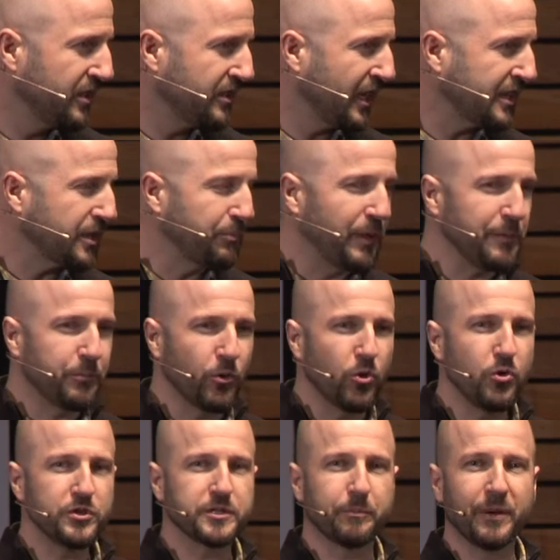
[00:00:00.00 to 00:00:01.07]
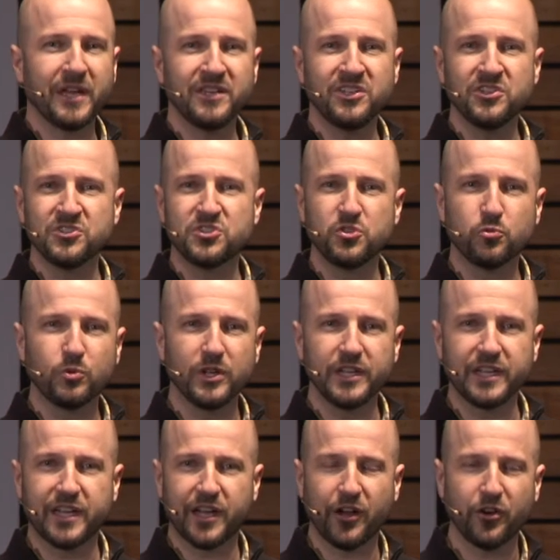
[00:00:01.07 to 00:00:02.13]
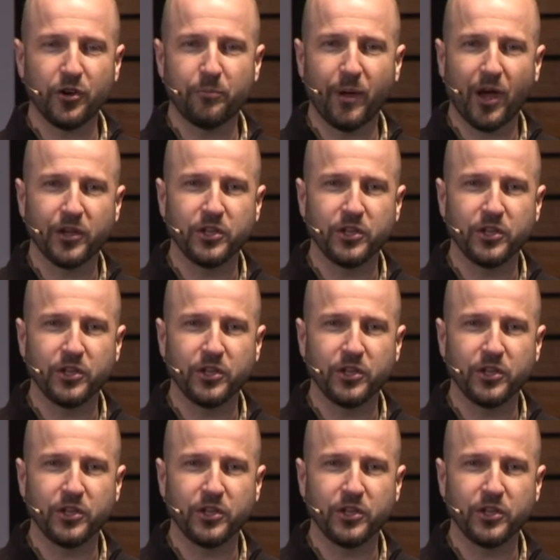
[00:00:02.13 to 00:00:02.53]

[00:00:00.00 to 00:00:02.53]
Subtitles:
Not the people whose opinions you really cared about.